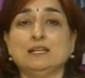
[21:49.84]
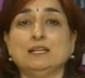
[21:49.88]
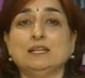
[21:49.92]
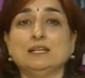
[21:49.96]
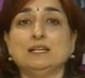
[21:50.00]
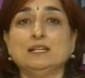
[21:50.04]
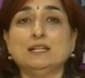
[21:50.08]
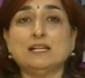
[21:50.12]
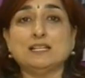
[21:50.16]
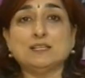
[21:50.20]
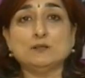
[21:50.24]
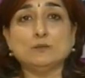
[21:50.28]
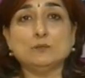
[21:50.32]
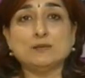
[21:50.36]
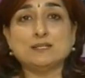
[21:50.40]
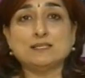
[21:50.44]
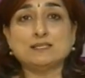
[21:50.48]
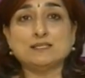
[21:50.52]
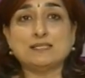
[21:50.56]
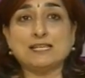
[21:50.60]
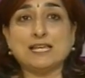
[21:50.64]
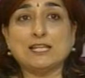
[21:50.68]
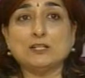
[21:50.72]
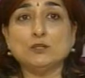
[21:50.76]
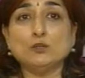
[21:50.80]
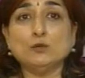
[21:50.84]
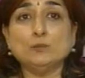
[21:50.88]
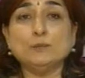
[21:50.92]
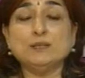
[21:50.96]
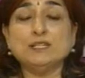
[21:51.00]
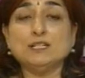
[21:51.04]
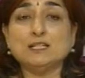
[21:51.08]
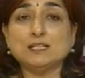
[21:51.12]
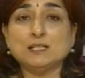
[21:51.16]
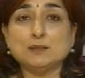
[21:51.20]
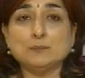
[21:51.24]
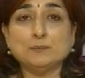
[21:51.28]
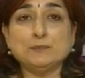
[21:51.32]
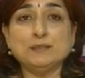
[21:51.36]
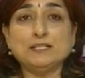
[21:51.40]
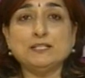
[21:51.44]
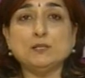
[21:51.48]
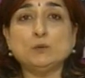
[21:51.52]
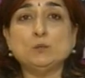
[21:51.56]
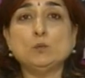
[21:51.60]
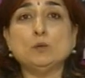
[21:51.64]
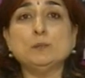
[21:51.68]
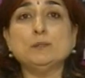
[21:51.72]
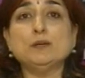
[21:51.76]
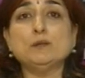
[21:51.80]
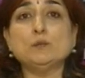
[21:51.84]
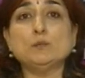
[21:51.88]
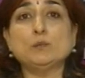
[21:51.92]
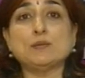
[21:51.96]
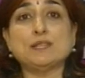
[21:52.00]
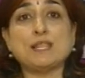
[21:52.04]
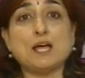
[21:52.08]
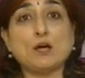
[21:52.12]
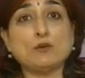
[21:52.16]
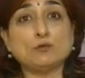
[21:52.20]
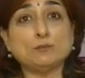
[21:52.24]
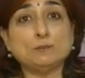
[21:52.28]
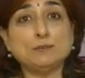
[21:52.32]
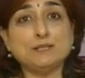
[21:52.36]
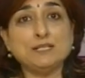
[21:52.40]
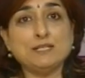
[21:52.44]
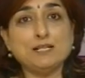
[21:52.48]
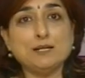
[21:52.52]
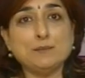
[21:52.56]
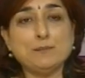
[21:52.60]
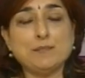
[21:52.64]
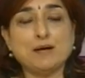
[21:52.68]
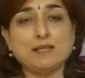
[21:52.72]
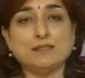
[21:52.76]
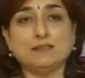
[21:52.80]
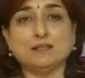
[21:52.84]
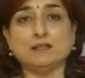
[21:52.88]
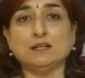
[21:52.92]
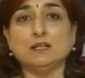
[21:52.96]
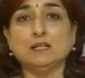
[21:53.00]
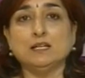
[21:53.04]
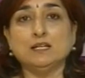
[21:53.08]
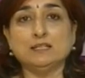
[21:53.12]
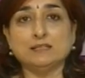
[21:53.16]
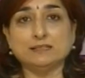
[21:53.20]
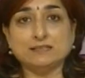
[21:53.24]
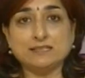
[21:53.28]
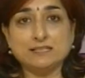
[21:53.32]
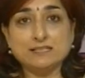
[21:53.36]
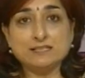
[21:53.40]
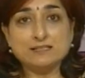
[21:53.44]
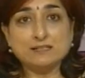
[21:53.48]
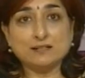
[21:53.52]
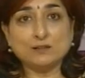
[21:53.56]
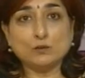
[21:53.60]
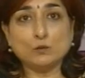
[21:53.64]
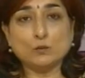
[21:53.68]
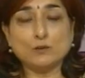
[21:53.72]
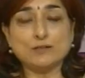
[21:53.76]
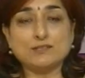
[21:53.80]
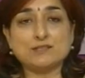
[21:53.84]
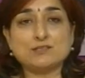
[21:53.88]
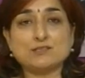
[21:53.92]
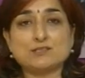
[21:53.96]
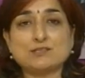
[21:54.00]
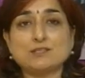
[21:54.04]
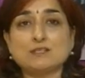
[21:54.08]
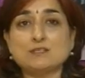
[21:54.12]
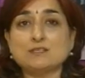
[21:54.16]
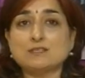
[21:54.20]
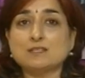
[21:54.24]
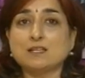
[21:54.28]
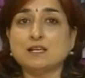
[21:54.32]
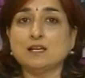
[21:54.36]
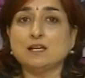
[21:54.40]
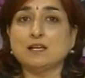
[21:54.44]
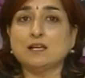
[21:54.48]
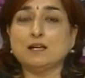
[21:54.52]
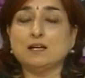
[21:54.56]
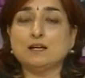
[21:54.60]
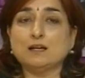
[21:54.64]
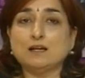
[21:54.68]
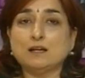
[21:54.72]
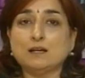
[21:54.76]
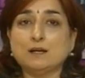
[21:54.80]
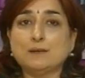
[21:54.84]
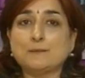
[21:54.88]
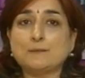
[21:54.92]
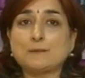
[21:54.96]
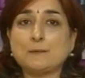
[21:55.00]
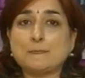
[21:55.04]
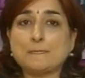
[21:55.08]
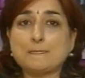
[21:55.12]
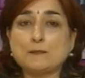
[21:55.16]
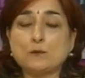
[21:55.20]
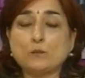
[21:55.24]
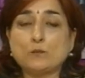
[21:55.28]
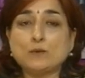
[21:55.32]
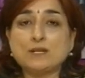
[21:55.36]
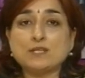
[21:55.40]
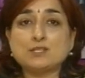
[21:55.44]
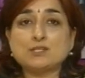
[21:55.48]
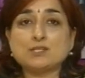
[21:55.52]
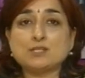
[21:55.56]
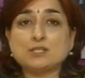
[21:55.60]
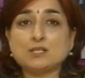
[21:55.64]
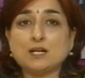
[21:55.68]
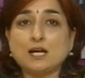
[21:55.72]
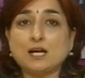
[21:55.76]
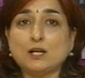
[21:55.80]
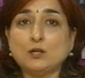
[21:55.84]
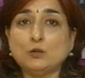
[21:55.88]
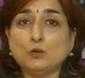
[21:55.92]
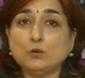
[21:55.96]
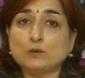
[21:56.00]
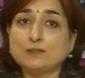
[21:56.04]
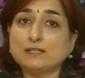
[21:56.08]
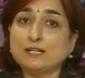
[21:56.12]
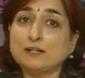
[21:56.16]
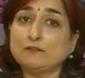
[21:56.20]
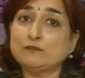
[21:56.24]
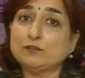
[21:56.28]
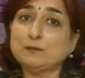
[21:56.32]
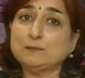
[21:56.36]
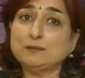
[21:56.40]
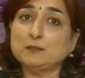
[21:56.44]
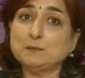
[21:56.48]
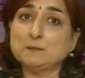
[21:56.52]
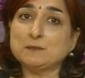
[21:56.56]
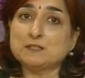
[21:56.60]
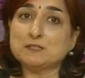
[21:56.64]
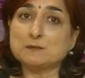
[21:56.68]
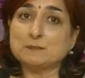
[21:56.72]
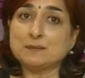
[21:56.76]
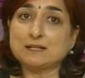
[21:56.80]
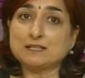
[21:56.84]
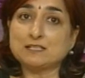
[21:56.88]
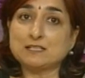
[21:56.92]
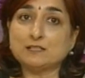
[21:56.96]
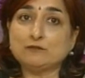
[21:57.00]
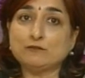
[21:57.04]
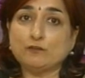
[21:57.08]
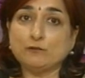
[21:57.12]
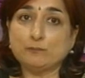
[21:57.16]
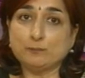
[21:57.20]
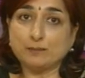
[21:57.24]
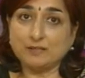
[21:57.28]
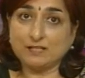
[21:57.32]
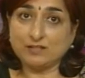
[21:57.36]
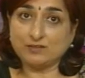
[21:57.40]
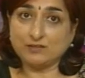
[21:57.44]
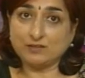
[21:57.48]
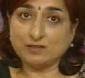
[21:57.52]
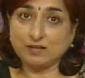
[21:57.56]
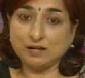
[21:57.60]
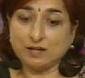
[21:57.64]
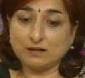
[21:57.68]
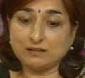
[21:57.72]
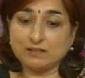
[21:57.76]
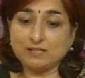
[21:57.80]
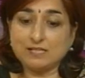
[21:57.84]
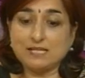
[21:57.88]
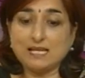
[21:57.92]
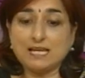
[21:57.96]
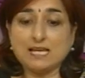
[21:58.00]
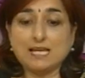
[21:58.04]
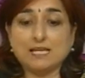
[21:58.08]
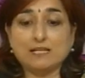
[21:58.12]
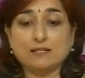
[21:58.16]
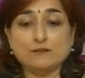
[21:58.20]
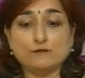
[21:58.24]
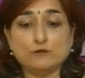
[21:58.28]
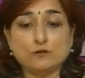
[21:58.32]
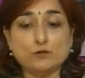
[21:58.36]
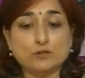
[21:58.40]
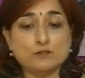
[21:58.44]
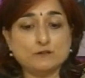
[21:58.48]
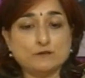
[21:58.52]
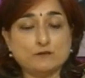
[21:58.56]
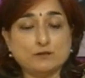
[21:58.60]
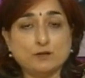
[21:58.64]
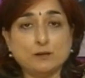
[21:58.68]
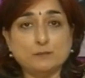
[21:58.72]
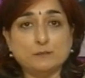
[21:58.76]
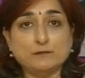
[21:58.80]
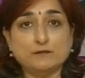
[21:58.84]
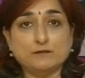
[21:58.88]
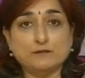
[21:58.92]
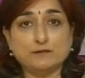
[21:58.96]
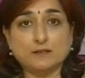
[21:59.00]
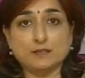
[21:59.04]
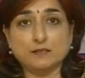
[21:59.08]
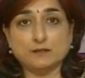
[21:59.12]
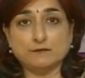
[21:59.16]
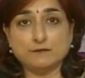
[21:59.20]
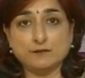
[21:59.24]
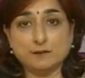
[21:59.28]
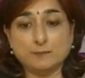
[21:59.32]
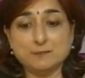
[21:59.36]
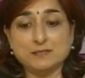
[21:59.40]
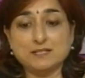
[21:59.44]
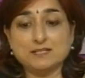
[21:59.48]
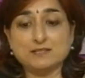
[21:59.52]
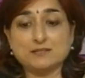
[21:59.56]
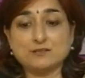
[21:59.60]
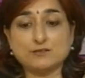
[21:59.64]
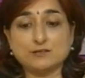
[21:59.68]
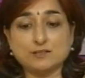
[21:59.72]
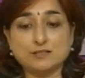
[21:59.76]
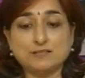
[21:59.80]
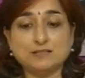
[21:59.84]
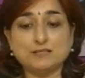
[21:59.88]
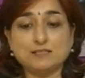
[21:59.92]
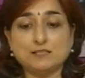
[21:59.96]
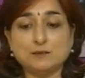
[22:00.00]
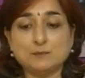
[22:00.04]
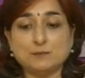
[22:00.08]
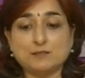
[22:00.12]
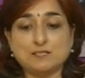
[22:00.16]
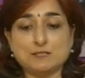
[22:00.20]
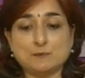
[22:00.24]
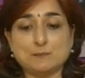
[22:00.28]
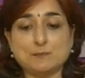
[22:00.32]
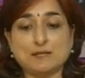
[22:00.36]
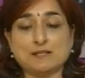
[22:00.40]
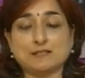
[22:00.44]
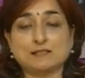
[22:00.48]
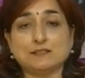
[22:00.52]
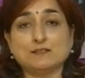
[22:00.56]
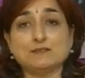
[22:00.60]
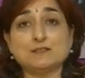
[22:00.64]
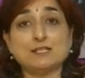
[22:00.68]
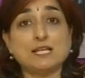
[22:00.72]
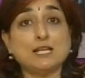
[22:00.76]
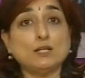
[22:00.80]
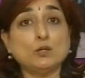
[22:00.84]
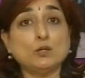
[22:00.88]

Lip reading: In other words, can you be a complete woman without being a mother? These are questions which are looked at from the perspective of patriarchy and of course from feminist critical perspectives, and